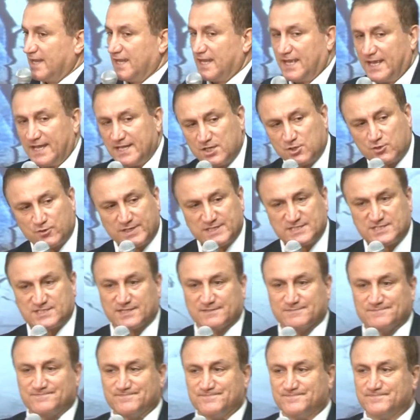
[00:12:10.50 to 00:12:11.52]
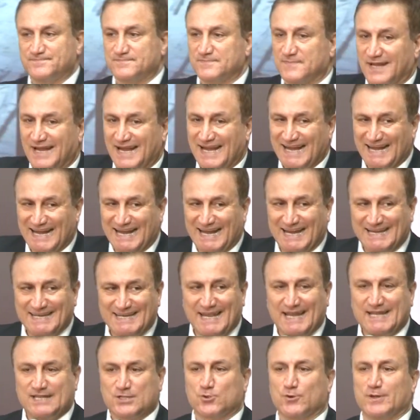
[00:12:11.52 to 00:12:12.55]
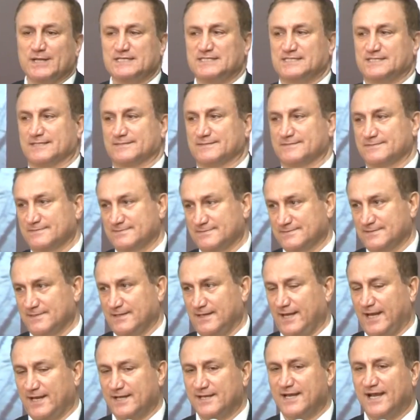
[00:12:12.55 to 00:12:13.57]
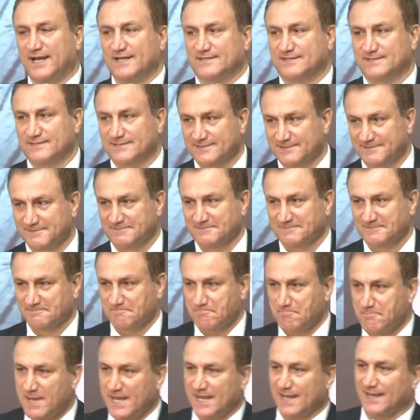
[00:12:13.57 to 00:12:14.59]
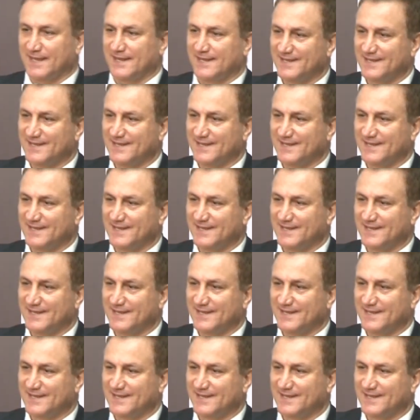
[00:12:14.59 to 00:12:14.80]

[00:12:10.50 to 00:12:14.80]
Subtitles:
Any question? I need question. Ignite me.